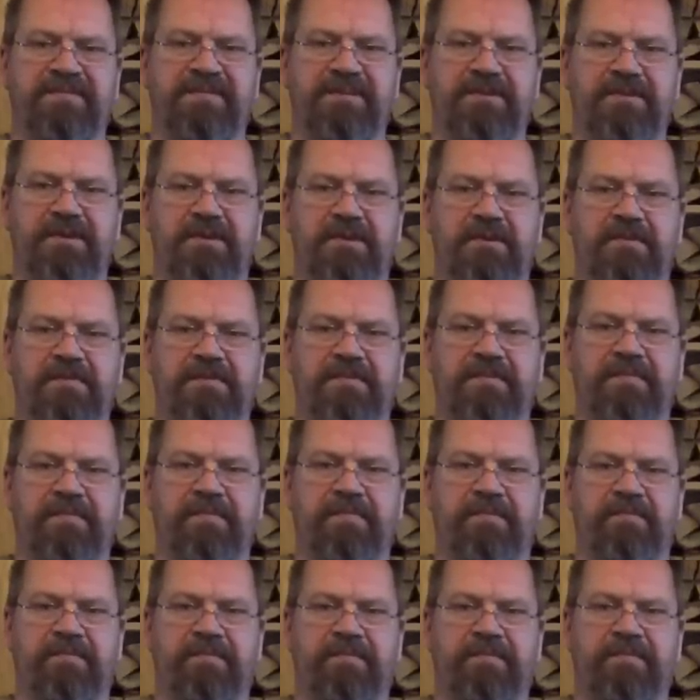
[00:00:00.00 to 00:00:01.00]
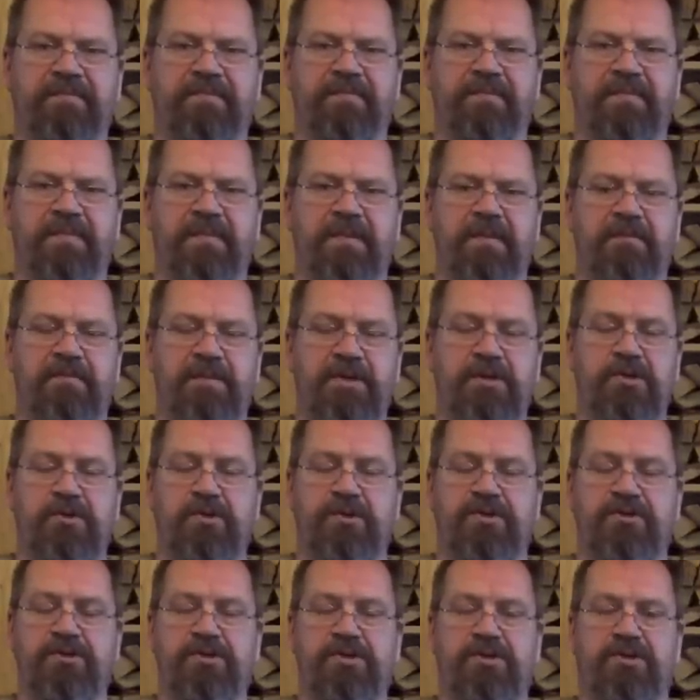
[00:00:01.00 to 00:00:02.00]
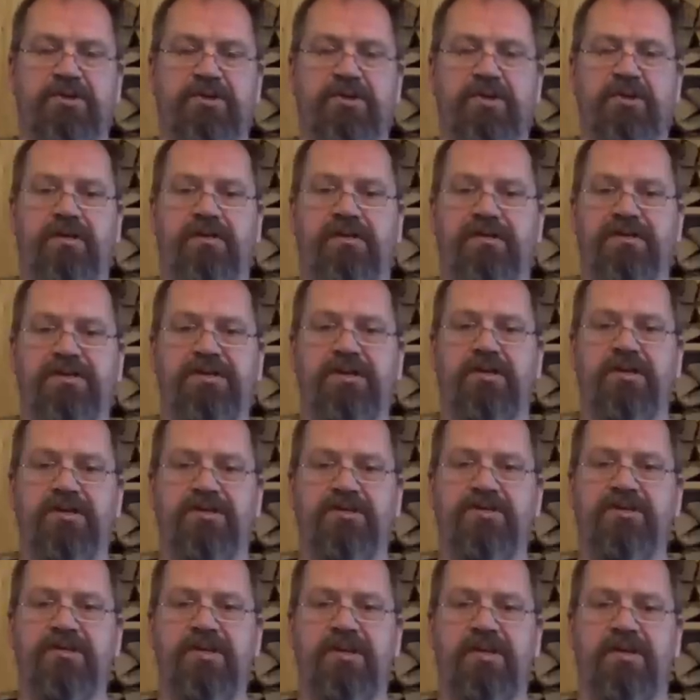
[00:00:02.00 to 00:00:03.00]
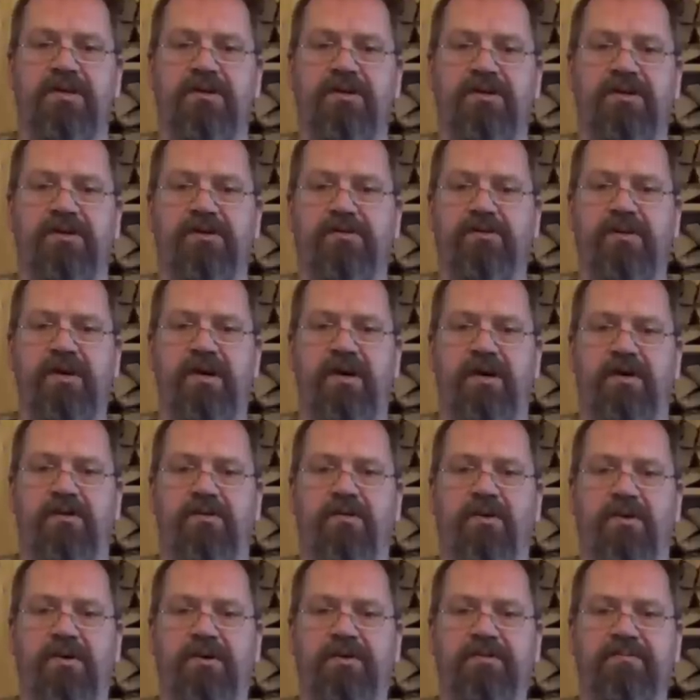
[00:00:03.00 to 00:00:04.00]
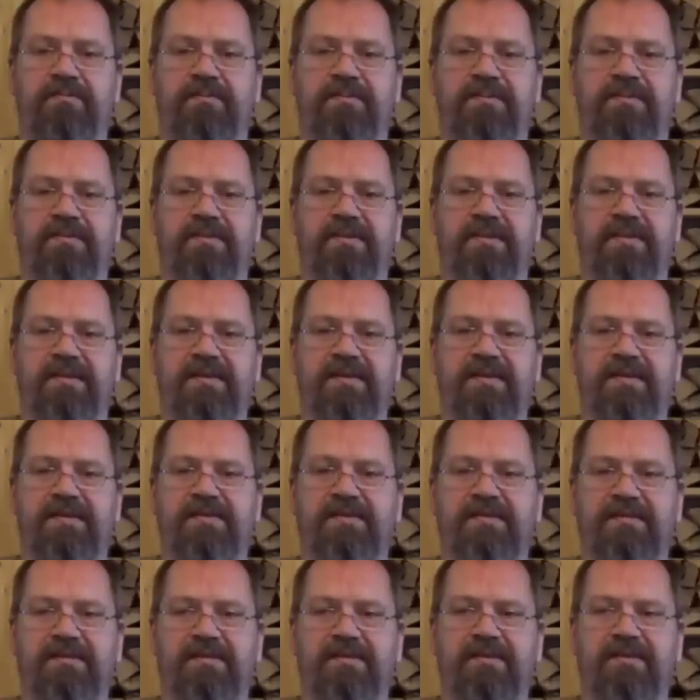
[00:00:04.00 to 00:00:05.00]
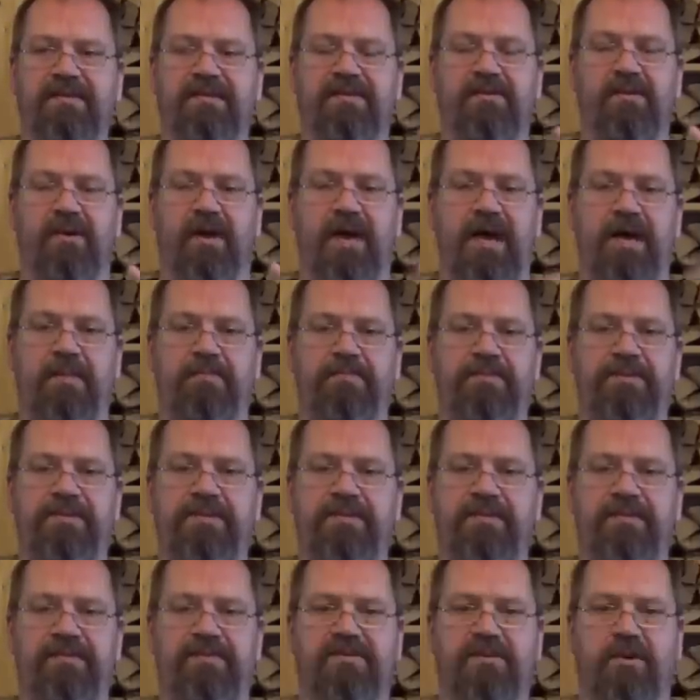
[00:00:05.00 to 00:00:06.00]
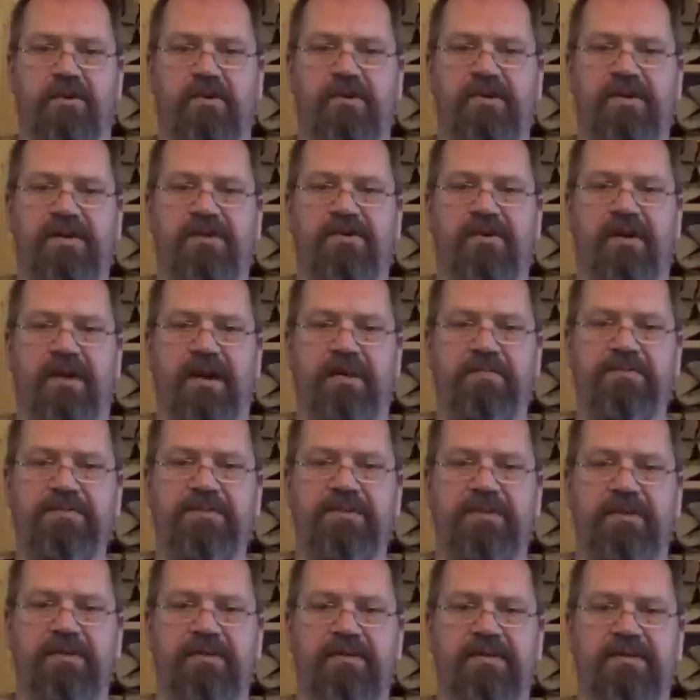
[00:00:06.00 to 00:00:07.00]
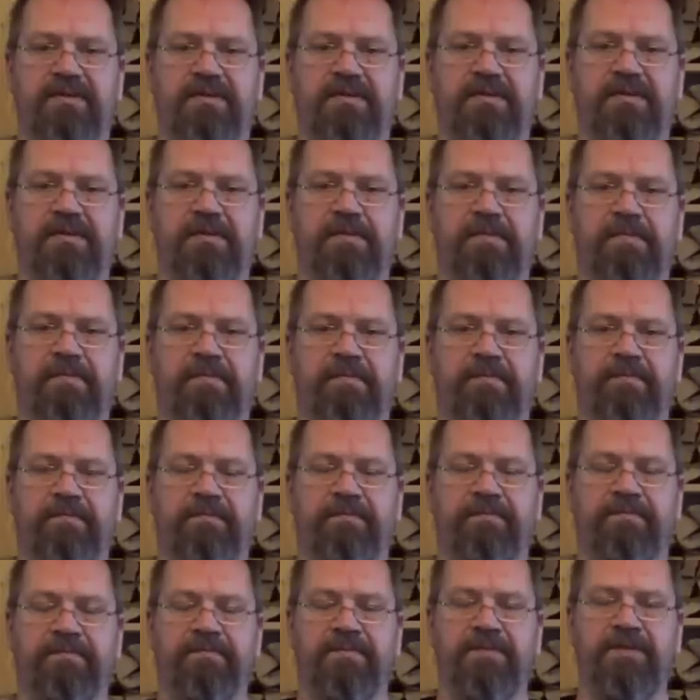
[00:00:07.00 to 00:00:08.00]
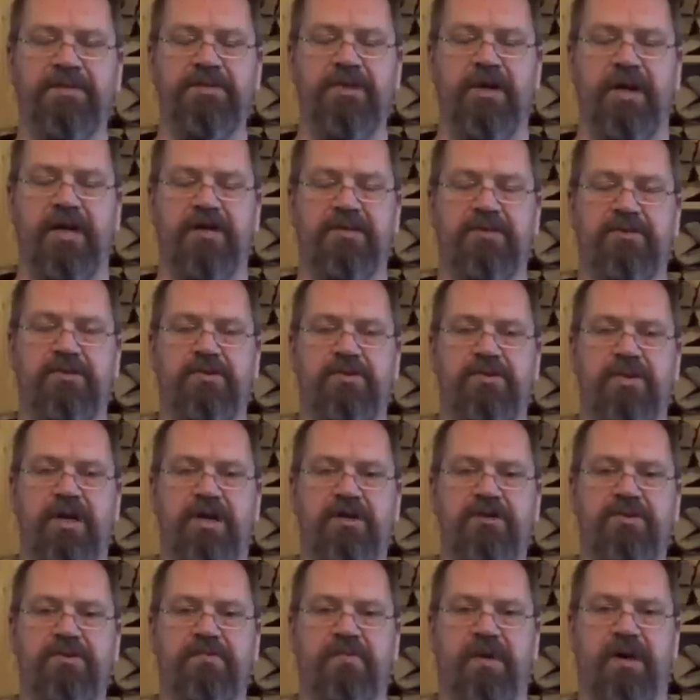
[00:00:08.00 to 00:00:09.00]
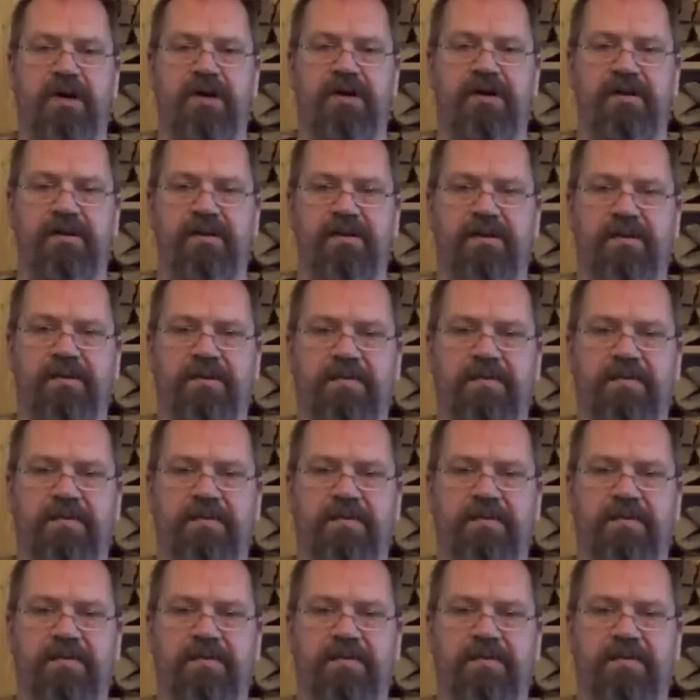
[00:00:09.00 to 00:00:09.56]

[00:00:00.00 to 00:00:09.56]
you know? Because she can see her career going, collapse, totally collapsing. She has to change her mind.